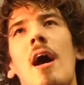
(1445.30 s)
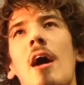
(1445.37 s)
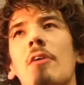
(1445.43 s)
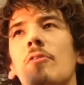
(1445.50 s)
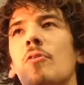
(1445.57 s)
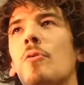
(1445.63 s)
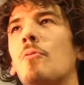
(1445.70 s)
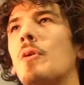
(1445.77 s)
I
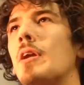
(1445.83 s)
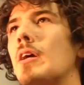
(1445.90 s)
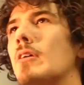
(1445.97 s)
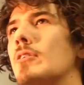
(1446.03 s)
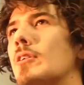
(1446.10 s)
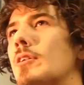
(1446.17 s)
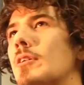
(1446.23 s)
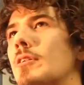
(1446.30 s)
don't know what
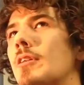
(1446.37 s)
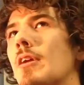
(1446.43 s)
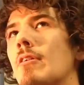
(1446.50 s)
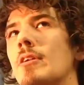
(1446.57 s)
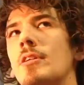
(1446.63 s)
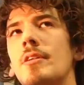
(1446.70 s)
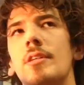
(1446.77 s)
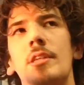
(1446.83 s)
else there
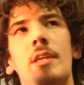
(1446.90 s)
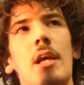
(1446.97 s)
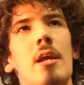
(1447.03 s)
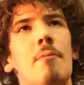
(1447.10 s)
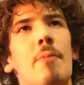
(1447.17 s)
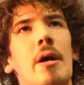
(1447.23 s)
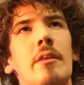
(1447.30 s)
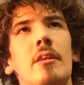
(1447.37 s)
is to say
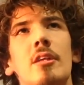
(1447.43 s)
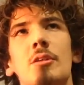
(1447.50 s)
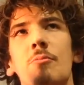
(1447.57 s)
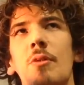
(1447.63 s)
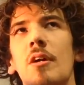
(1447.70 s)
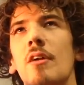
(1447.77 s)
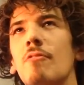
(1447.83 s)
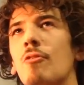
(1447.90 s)
about this,
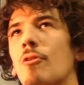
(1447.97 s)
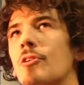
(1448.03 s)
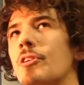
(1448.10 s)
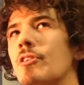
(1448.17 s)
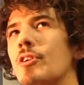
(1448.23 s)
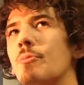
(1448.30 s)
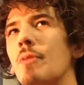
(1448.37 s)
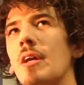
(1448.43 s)
but of course
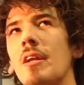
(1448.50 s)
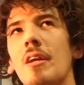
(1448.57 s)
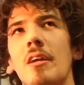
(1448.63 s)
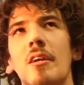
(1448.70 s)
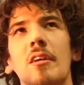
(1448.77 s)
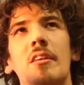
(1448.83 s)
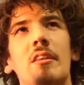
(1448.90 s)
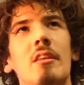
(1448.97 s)
there's
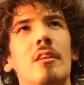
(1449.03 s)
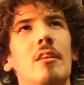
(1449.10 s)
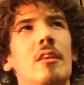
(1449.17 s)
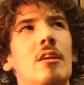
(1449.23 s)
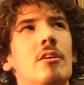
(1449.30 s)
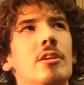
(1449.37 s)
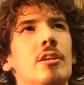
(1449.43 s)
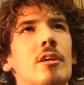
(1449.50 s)

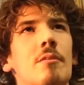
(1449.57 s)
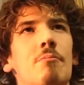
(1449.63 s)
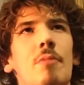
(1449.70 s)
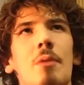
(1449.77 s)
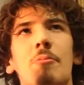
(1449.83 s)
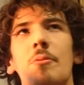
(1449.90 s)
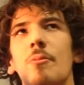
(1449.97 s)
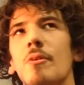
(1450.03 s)
a
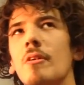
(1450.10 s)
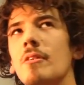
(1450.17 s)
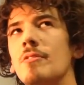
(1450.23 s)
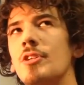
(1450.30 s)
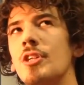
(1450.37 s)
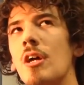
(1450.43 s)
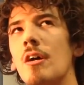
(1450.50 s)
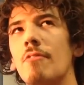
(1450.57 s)
memorable
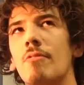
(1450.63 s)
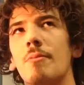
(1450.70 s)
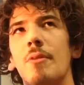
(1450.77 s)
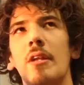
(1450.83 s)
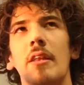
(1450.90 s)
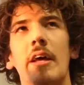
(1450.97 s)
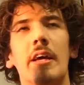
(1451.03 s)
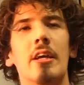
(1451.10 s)
song from
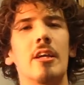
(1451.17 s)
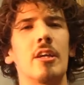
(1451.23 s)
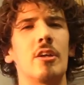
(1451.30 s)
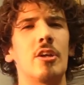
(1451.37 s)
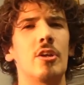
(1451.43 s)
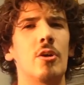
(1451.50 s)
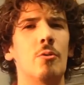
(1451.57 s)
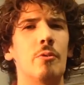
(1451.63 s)
it, like,
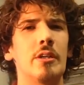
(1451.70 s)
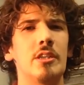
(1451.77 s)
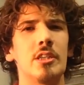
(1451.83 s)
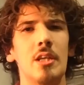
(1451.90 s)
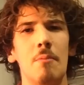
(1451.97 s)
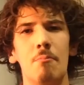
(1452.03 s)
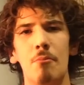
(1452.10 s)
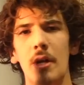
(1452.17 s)
When
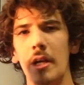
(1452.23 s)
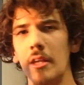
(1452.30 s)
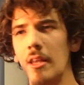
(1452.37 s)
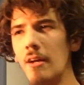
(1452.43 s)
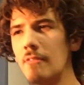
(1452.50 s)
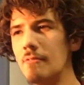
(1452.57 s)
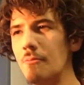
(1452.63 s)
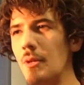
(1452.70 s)
Somebody
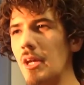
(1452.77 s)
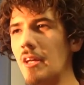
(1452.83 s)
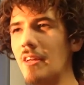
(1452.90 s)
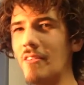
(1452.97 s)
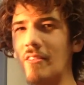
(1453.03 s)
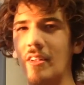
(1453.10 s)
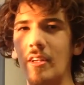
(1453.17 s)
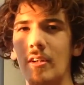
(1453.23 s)
Loved
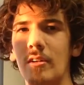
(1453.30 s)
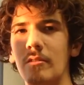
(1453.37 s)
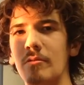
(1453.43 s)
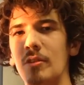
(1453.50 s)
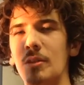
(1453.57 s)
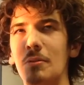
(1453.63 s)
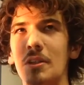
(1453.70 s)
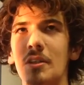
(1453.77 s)
Me.
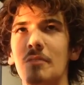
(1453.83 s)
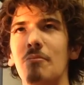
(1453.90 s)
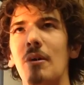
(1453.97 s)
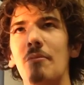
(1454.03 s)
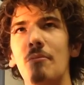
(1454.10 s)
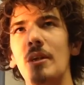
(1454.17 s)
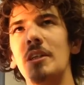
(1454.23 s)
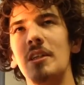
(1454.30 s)
Especially
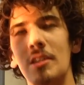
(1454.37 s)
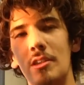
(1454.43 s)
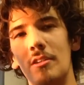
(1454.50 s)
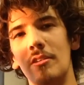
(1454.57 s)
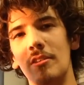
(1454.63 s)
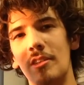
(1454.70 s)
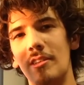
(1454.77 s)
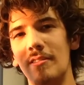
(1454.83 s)
my
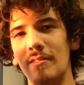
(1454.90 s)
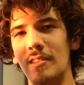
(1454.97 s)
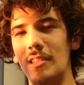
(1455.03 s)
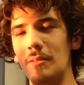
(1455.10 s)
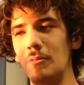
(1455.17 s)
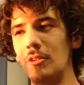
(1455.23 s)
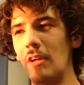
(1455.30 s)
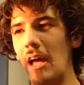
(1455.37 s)
sisters
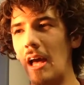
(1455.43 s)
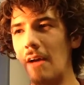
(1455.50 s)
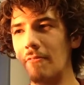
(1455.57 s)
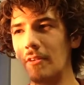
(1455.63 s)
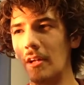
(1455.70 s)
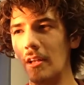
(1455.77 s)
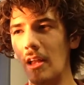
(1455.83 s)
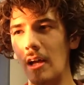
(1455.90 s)
seem to have
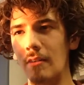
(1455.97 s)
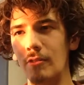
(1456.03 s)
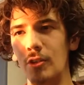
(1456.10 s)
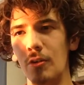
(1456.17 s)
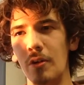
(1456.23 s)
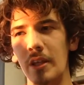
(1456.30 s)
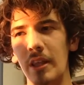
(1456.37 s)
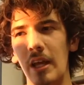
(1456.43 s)
a lot of
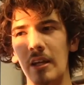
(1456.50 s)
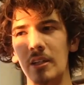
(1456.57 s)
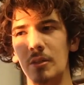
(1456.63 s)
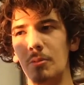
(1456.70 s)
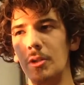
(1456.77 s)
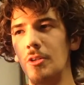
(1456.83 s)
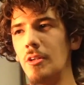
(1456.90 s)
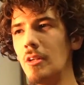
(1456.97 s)
joy in that,
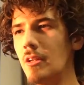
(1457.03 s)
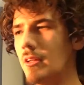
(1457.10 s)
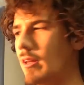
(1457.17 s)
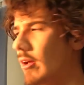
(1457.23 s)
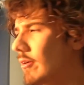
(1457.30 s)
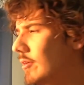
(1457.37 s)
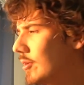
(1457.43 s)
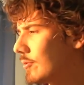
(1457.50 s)
especially a
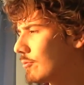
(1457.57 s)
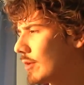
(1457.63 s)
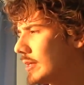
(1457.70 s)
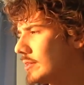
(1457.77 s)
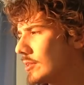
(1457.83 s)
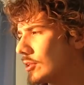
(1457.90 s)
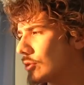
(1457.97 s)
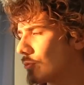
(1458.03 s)
lot of their
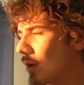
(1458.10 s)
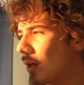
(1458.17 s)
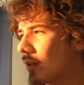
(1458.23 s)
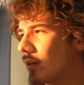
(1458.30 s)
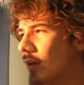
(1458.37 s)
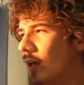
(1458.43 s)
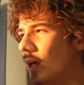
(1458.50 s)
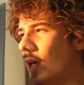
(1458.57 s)
friends as
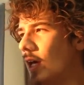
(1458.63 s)
well.